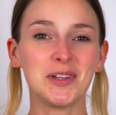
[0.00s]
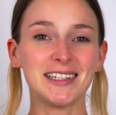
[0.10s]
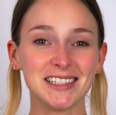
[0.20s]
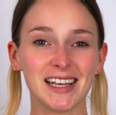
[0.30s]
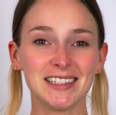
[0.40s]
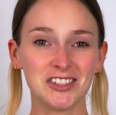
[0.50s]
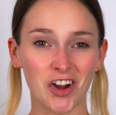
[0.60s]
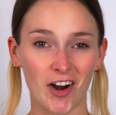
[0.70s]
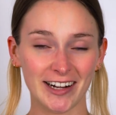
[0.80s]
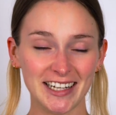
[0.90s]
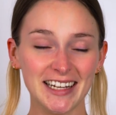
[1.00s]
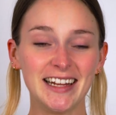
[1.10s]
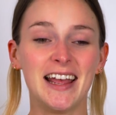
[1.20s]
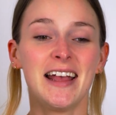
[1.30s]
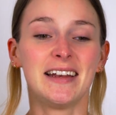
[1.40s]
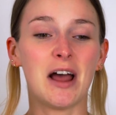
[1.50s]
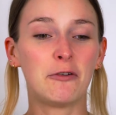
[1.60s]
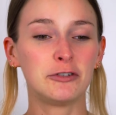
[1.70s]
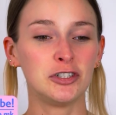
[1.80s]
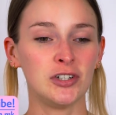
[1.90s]
so let's get started.
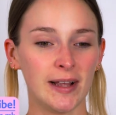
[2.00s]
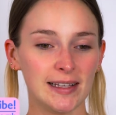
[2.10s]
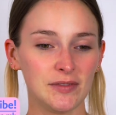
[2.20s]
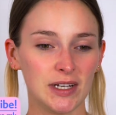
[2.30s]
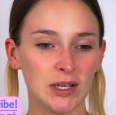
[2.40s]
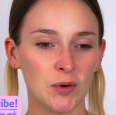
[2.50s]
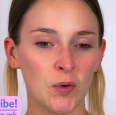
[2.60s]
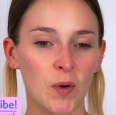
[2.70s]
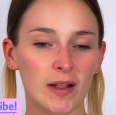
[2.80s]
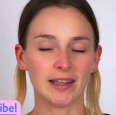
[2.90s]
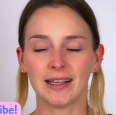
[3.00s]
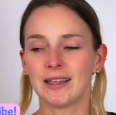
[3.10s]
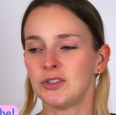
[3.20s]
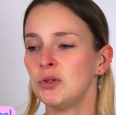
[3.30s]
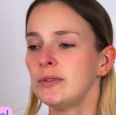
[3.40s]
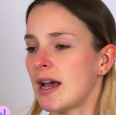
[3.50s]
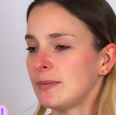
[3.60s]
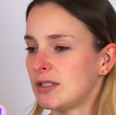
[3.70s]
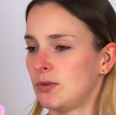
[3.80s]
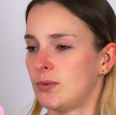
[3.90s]
Now for today's video, like 2
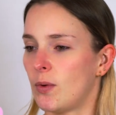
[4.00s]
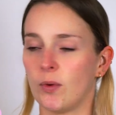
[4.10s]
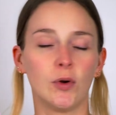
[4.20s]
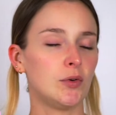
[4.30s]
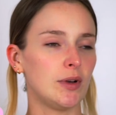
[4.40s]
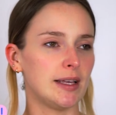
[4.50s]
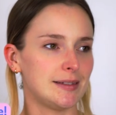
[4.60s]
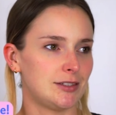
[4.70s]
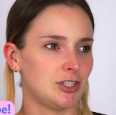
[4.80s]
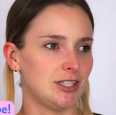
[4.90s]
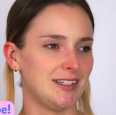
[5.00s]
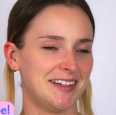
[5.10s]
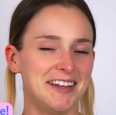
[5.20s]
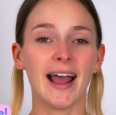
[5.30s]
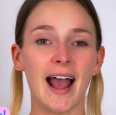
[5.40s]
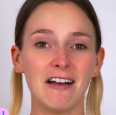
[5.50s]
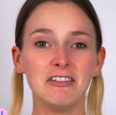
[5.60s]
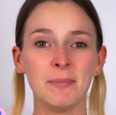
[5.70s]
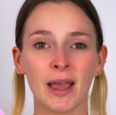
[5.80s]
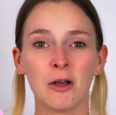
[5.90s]
times in a row, who is she? I
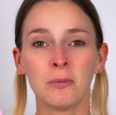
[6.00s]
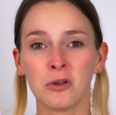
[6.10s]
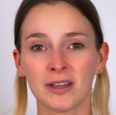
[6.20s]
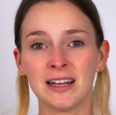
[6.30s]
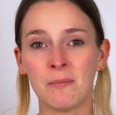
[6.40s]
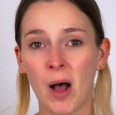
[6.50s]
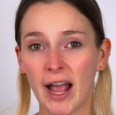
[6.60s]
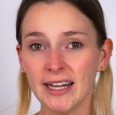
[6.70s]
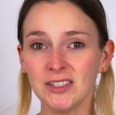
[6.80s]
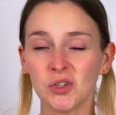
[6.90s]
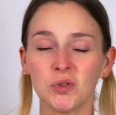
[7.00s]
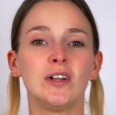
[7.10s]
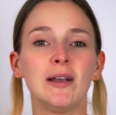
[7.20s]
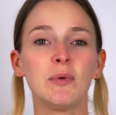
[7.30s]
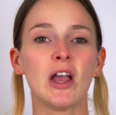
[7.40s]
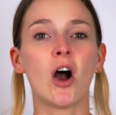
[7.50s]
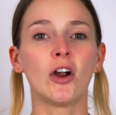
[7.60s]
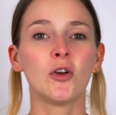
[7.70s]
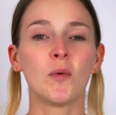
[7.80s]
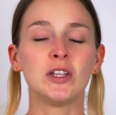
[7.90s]
have a makeup look in mind. So today we
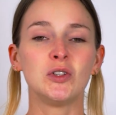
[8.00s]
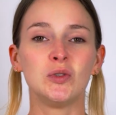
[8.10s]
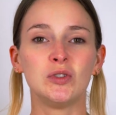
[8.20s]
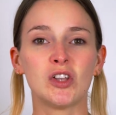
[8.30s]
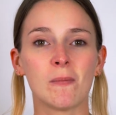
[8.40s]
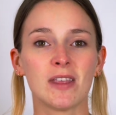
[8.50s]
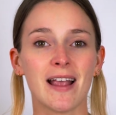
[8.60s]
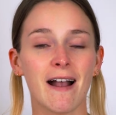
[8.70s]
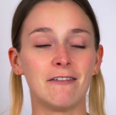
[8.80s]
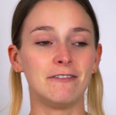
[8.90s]
are going to do something